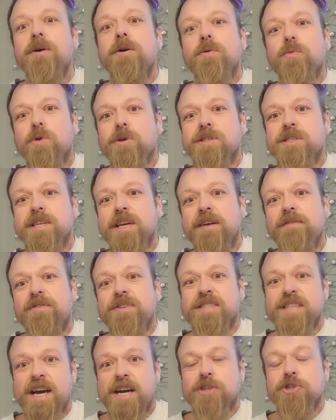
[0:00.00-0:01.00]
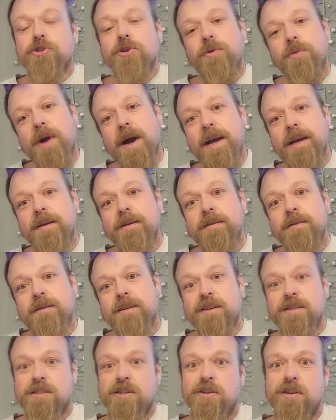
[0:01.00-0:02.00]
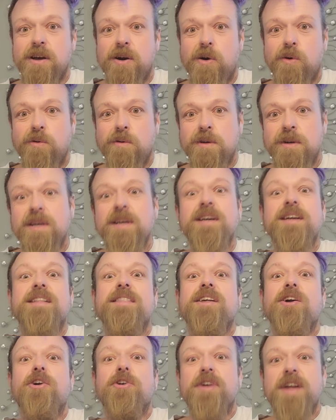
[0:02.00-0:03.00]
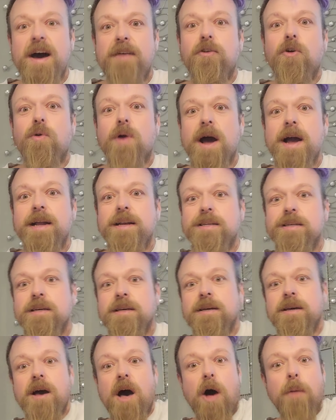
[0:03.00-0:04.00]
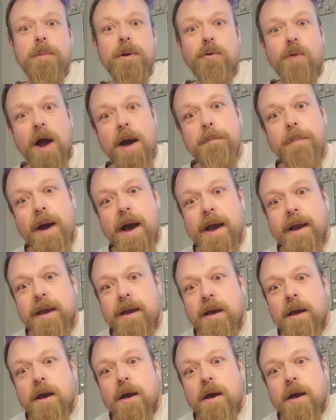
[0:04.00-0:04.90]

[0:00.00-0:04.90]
We'll see if it's actually right, because you know, they're never right. I'll be right back.